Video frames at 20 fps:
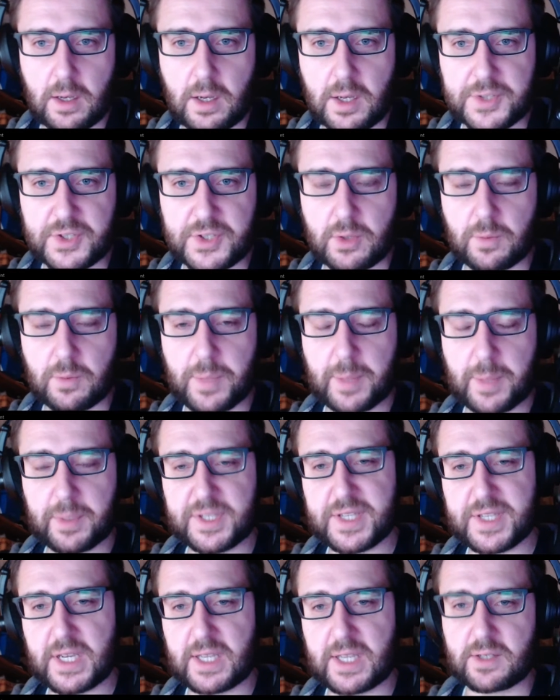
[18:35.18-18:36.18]
So people
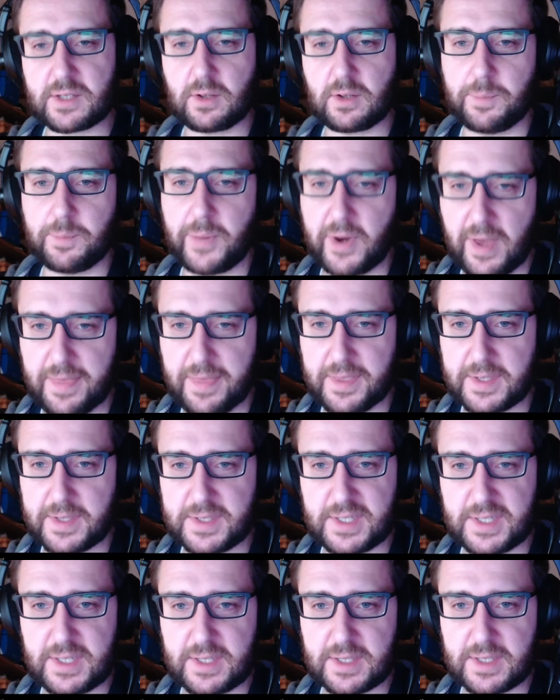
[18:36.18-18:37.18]
say it's called
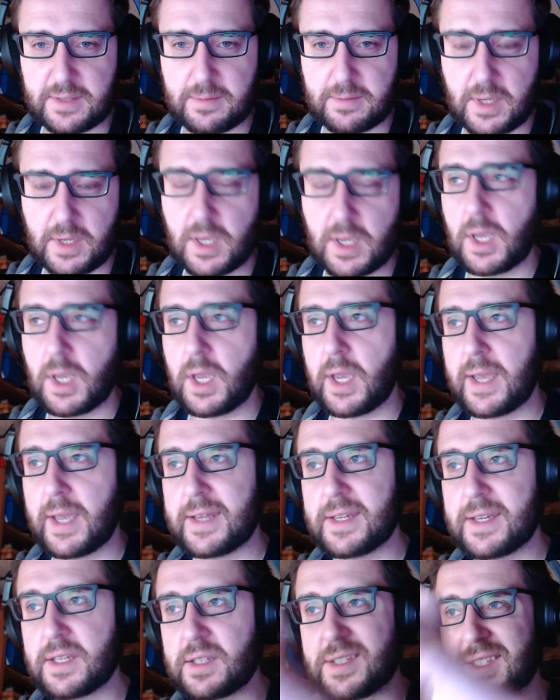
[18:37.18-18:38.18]
parentheses,
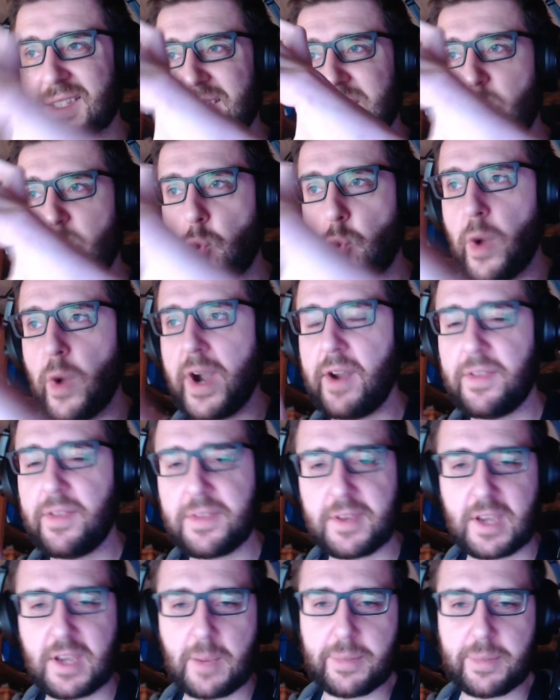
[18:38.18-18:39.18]
and the square
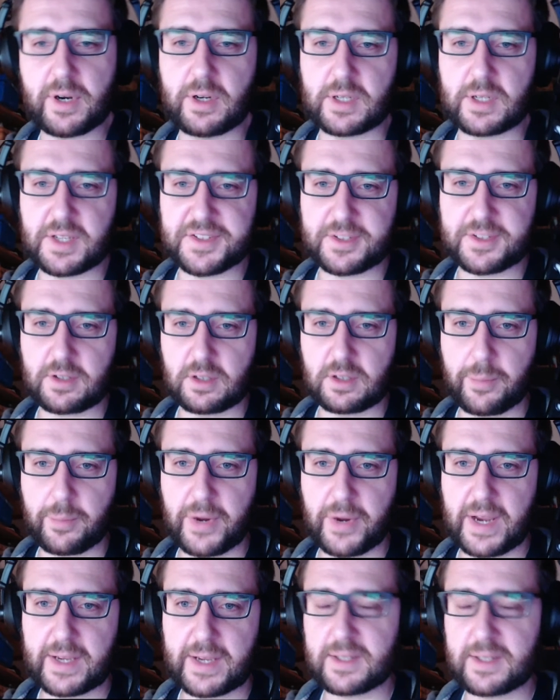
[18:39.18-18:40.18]
thing apparently is called a
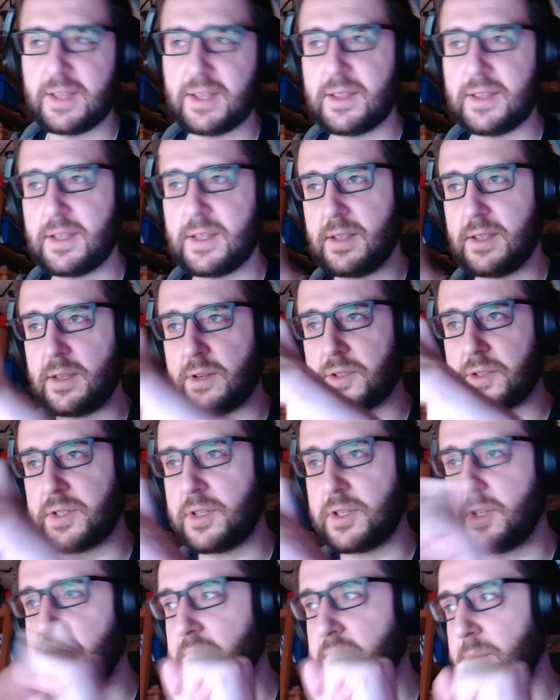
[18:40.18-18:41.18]
bracket, and then there's a
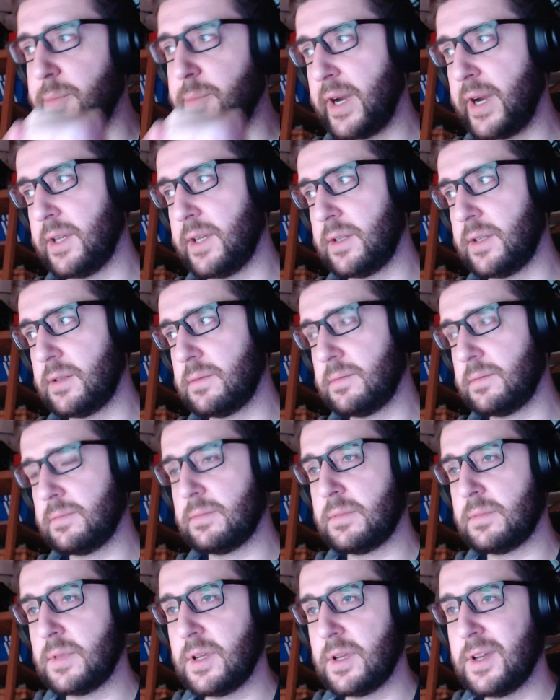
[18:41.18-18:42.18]
curly bracket.
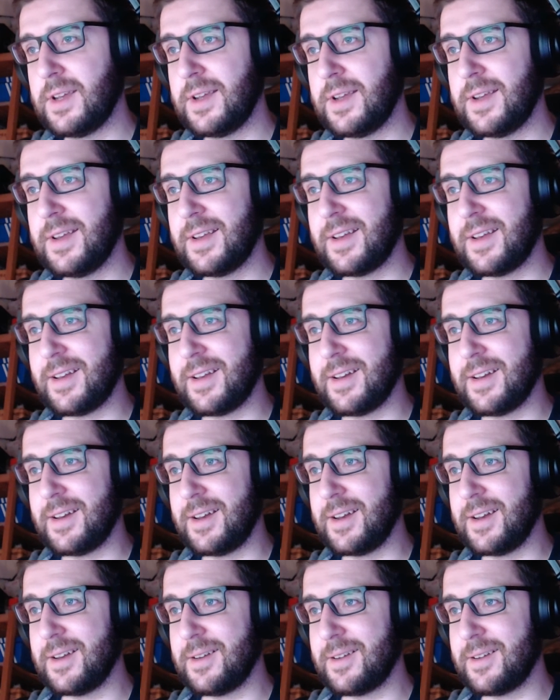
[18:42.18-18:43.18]

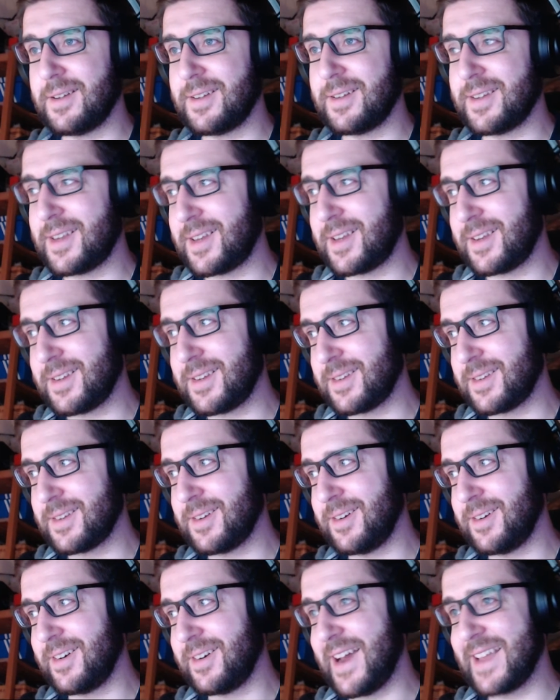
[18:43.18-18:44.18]
All
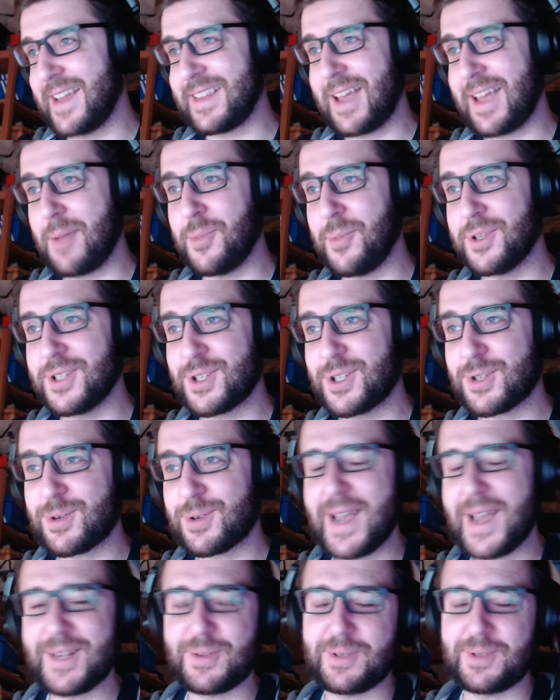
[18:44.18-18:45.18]
right, I'm going to
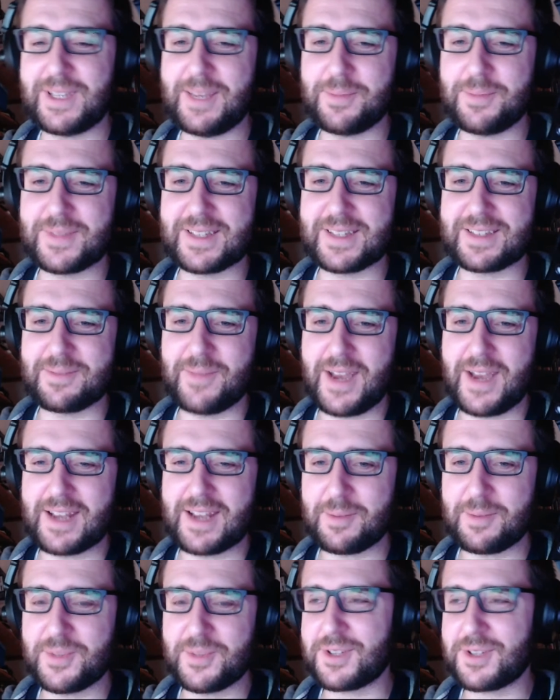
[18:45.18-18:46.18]
try to keep this in
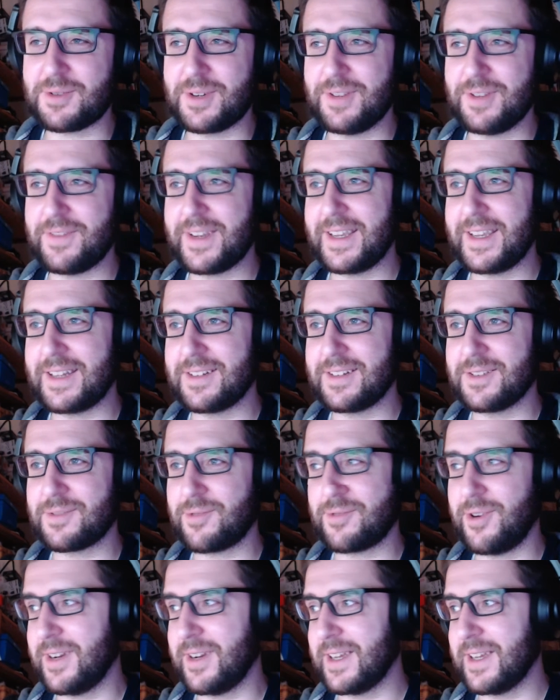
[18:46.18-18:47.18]
mind. I'm sorry if I get it
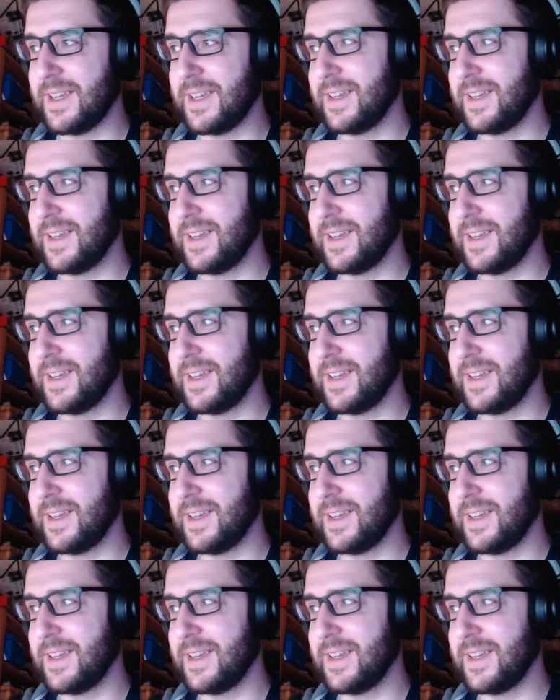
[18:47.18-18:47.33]
wrong.